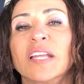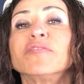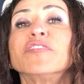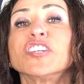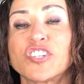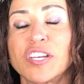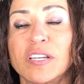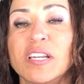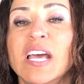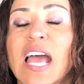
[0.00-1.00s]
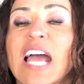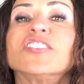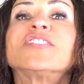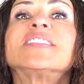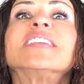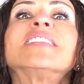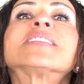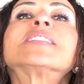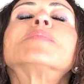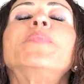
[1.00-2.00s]
envision and see the
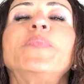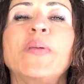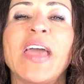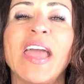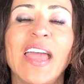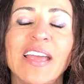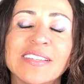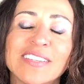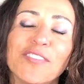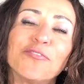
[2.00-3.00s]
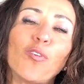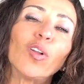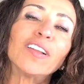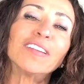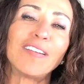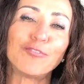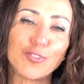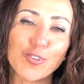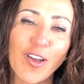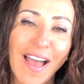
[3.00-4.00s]
space and fall in love with
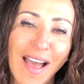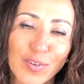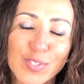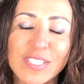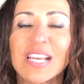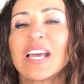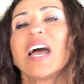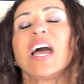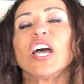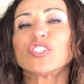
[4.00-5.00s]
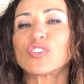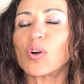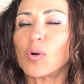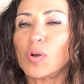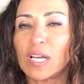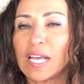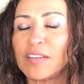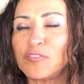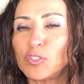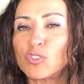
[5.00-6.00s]
your house. So
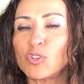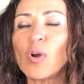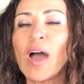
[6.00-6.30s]
if you do